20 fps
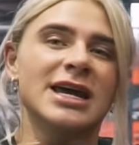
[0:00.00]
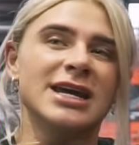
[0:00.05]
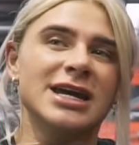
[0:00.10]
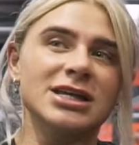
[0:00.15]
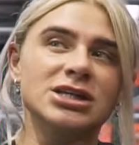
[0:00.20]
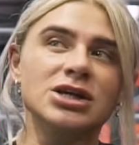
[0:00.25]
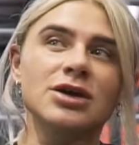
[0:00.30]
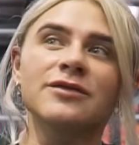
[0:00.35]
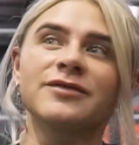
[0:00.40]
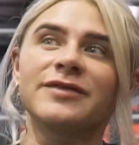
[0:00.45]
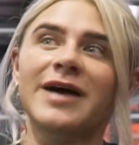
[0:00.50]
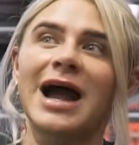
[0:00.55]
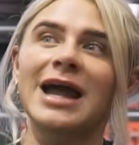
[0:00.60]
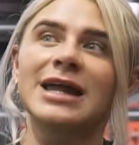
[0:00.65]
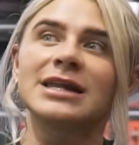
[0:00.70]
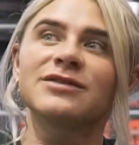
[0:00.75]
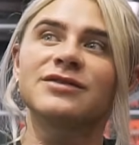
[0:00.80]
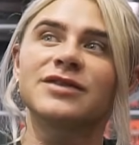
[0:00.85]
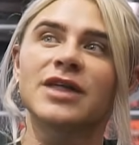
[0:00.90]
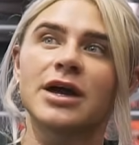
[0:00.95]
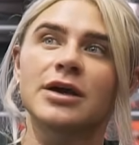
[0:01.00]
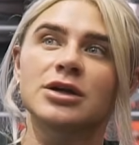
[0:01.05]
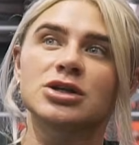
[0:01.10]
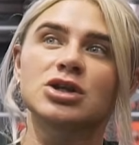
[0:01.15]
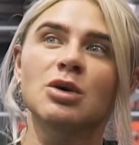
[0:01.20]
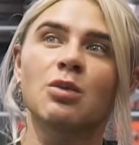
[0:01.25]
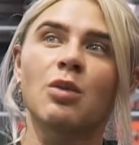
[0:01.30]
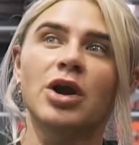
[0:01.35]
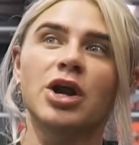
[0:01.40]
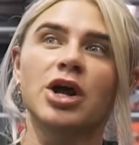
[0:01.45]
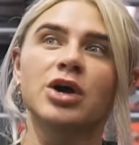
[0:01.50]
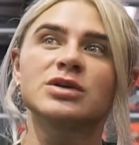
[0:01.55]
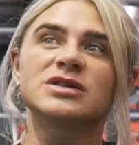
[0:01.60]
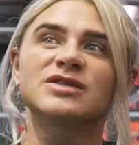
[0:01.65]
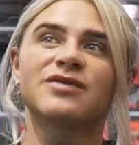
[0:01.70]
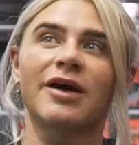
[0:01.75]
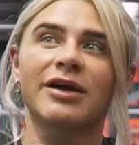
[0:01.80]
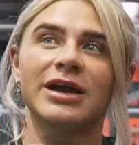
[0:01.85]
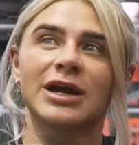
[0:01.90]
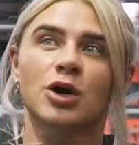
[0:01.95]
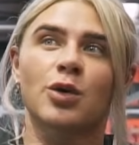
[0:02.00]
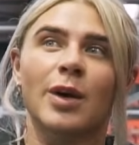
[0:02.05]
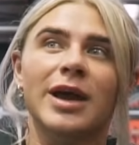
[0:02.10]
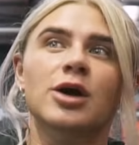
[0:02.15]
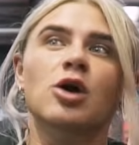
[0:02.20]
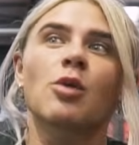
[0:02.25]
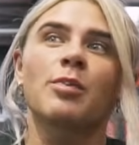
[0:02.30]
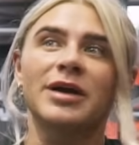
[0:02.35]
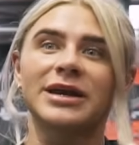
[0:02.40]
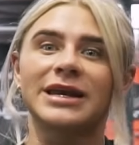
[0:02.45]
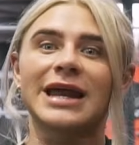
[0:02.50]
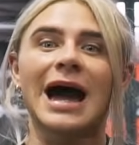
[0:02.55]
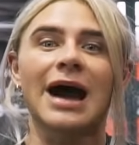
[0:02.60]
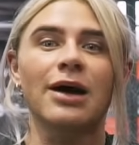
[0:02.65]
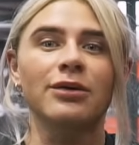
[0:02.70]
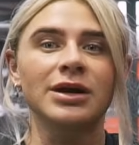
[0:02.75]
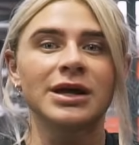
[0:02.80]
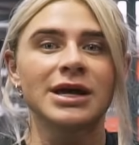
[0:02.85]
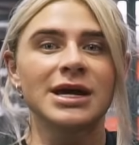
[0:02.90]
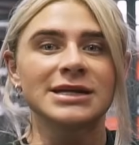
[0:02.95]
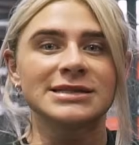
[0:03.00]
You do find that someone who's very quick up and down